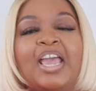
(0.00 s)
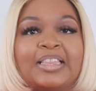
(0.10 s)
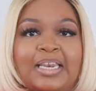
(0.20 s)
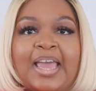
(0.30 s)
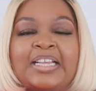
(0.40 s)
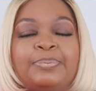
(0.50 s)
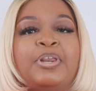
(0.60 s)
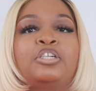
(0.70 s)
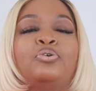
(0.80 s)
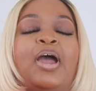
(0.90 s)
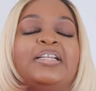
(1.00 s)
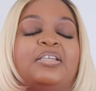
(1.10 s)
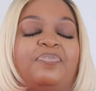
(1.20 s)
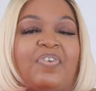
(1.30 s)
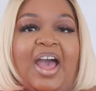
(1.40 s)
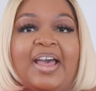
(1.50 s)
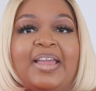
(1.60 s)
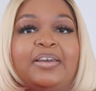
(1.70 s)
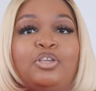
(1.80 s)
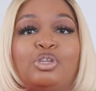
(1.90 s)
at the last minute trying to
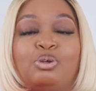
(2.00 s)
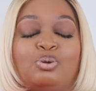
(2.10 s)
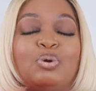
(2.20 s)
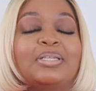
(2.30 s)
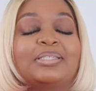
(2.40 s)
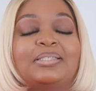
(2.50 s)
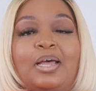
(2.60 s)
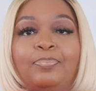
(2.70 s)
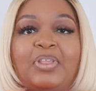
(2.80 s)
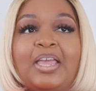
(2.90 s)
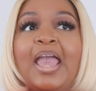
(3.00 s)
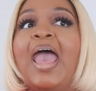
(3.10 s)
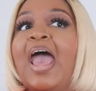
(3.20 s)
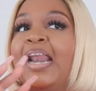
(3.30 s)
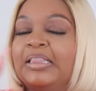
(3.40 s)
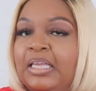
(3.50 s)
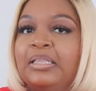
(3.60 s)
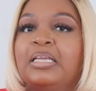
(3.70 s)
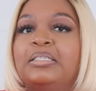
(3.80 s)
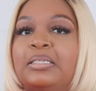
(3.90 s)
find you something. And I
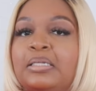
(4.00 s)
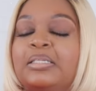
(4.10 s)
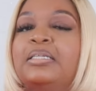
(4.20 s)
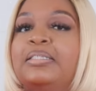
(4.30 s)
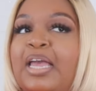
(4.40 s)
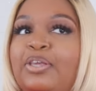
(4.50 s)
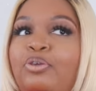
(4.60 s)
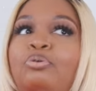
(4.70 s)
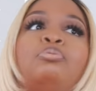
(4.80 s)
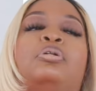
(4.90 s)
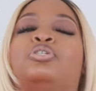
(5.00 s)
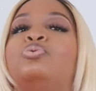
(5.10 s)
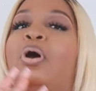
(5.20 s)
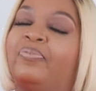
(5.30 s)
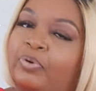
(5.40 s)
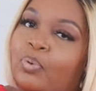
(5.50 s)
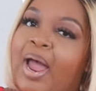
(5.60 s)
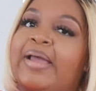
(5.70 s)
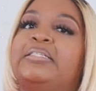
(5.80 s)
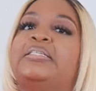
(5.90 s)
think these looks can take you to a
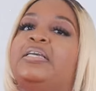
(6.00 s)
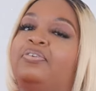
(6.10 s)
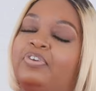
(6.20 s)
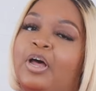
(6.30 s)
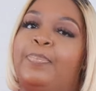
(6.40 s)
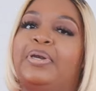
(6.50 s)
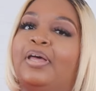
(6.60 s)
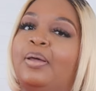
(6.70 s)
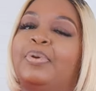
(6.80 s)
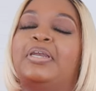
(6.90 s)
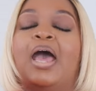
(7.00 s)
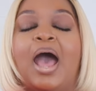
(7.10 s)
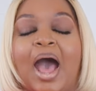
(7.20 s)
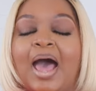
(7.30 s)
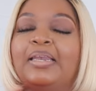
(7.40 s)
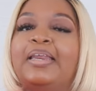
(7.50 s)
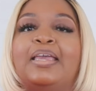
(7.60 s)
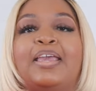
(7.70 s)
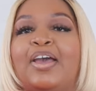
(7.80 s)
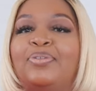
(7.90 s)
variety of up and coming
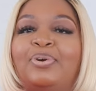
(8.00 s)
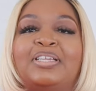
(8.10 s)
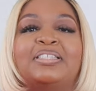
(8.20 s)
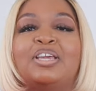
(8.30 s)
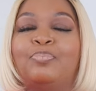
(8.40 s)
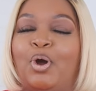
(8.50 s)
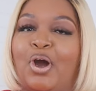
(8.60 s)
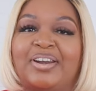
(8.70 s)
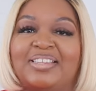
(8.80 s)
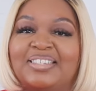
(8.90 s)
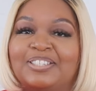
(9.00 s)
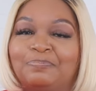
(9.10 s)
holiday gatherings and parties.